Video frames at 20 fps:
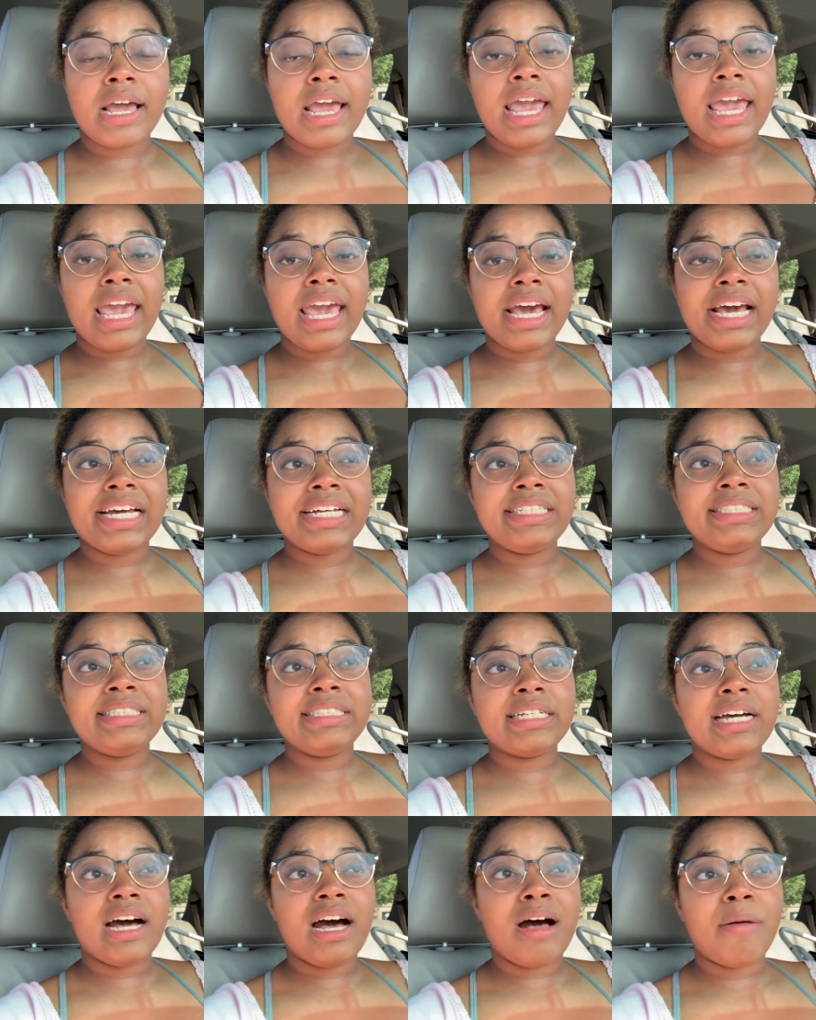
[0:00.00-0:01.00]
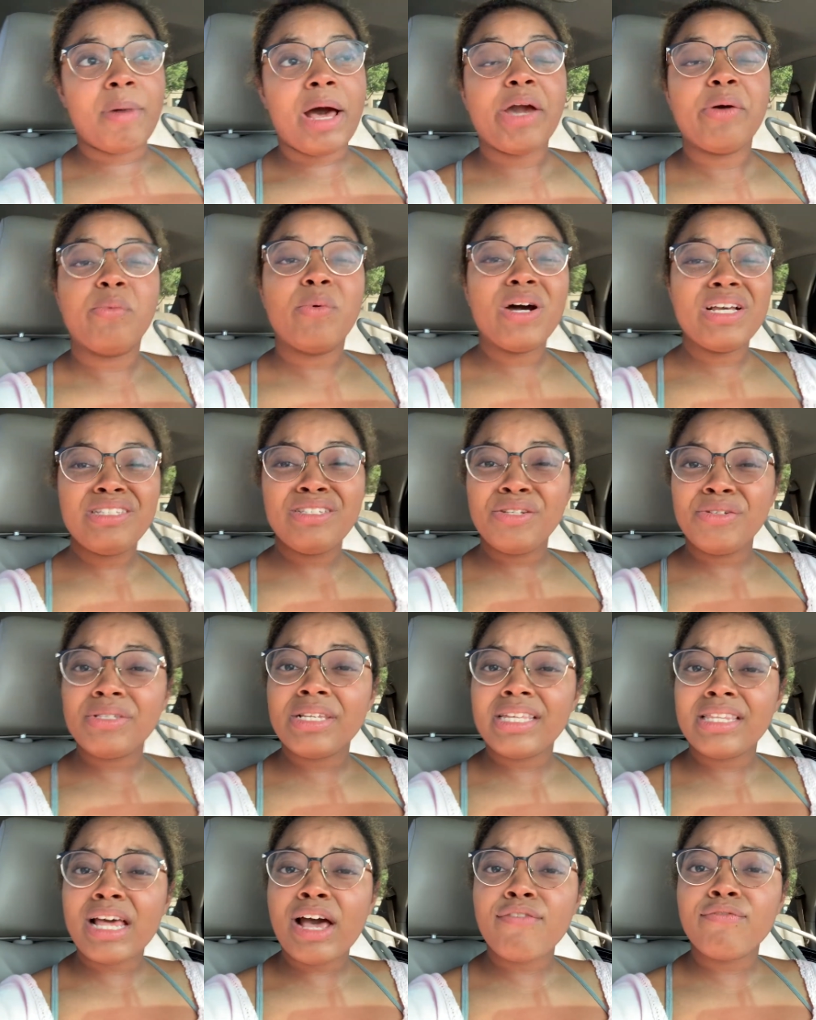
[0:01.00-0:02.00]
and um, I was
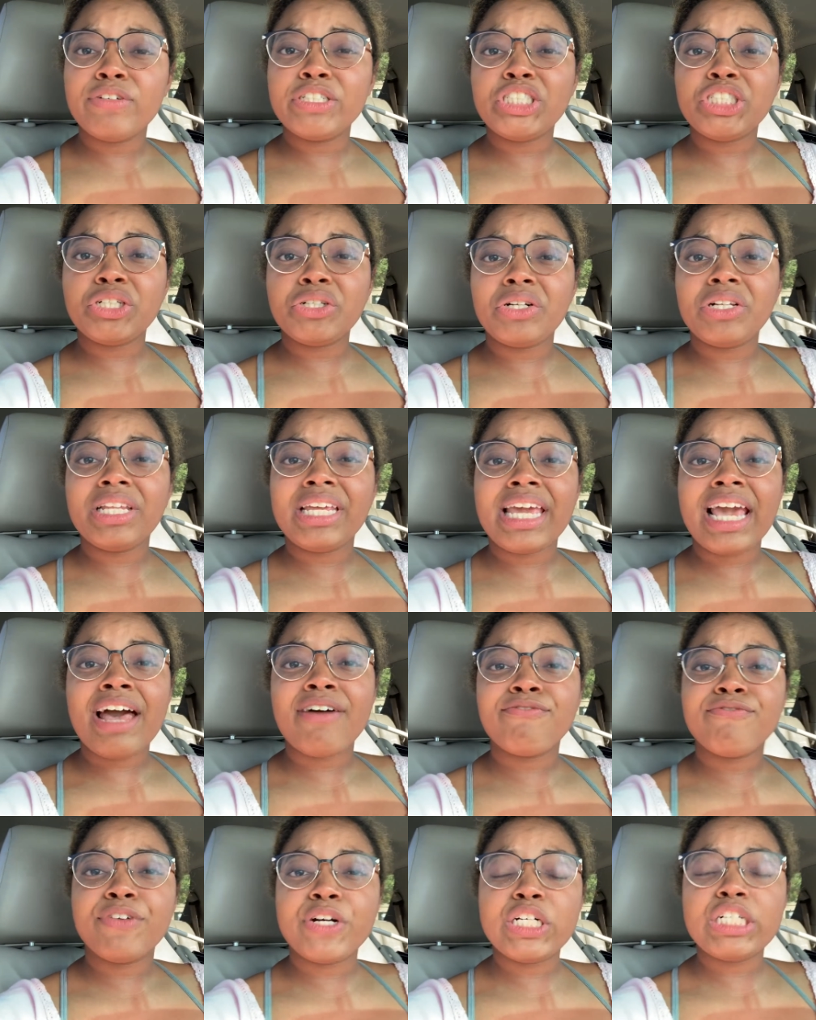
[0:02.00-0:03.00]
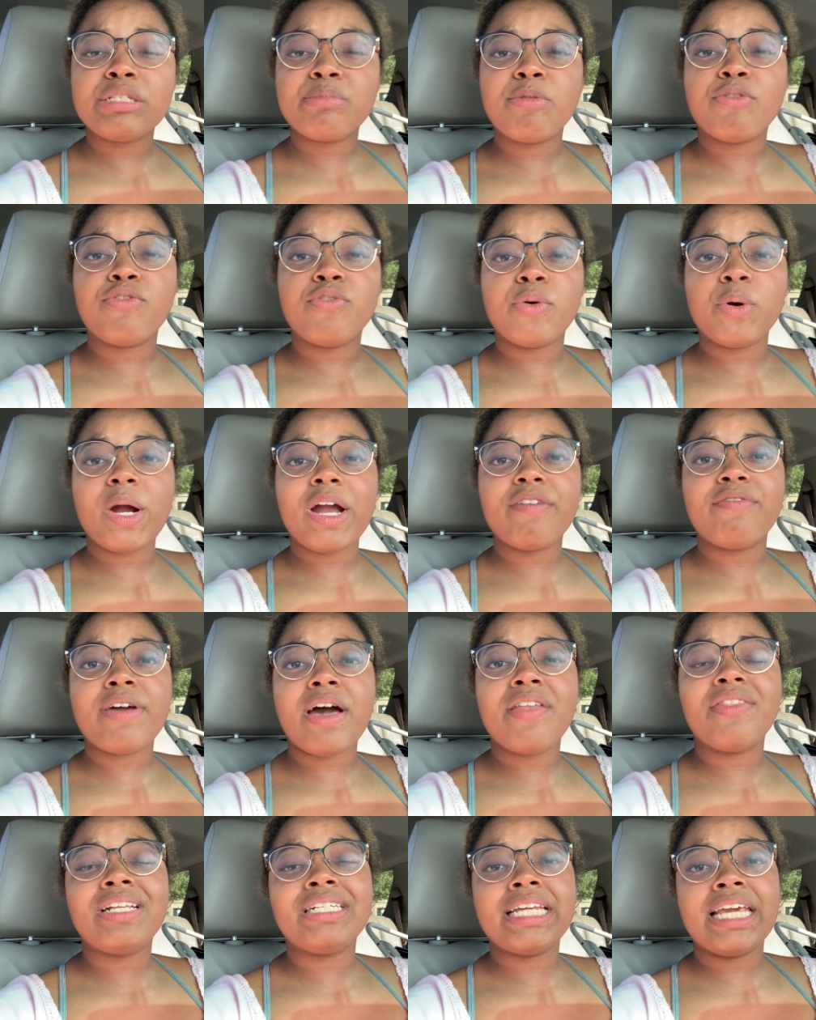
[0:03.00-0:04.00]
using that for journaling at first before I
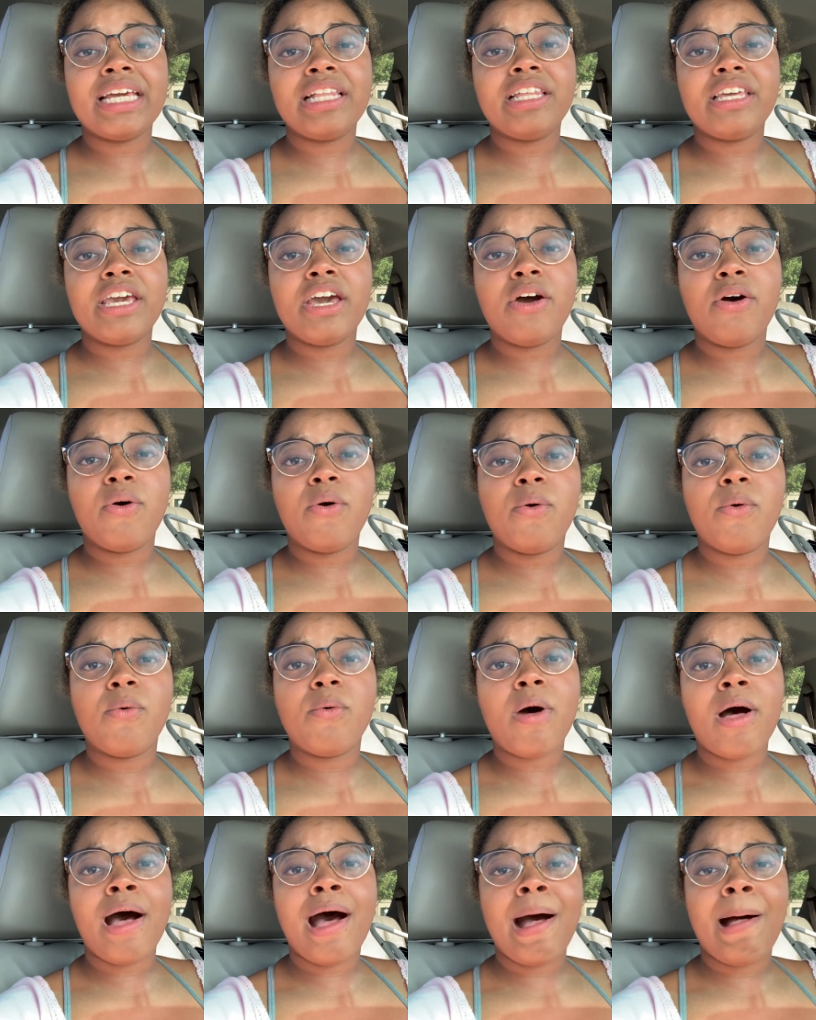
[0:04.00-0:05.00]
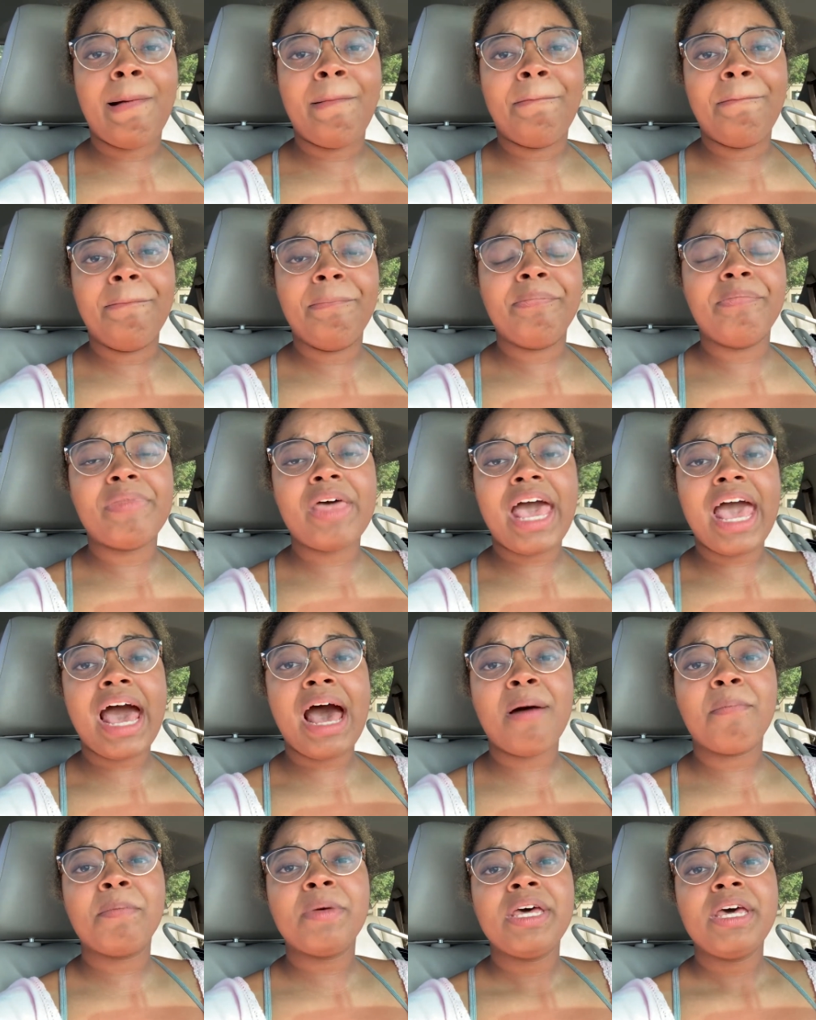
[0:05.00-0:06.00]
found the Daylio um,
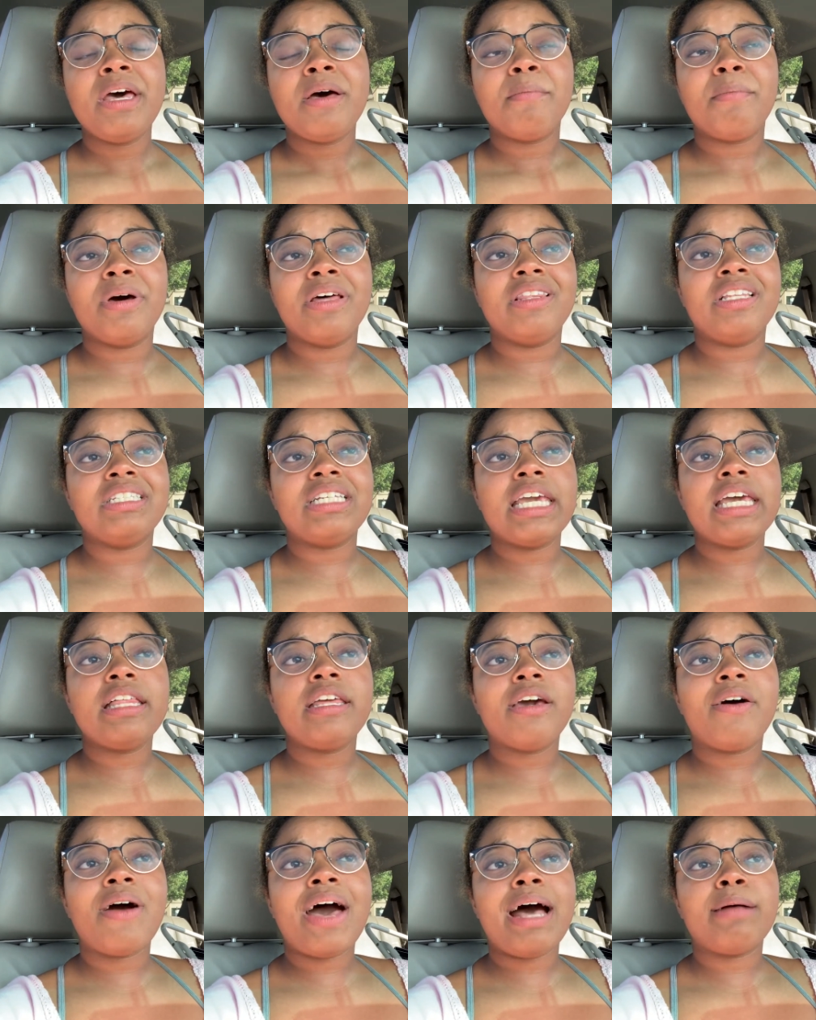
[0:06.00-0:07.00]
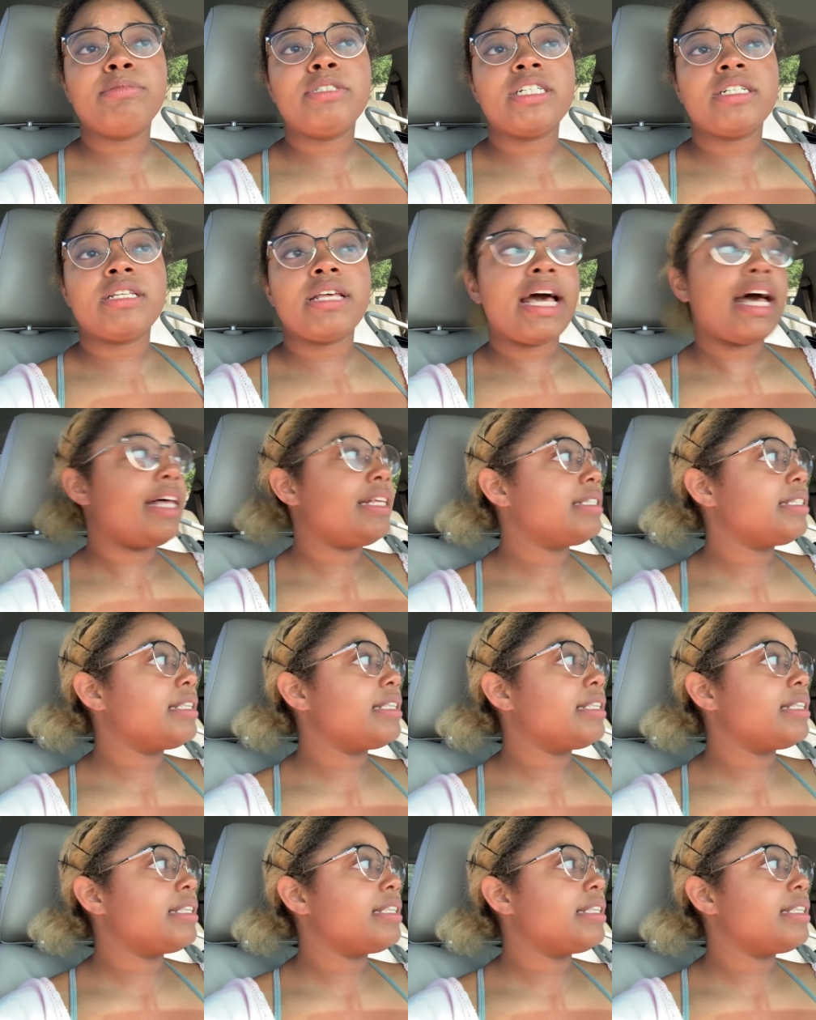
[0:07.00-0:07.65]
app but the Daylio app just has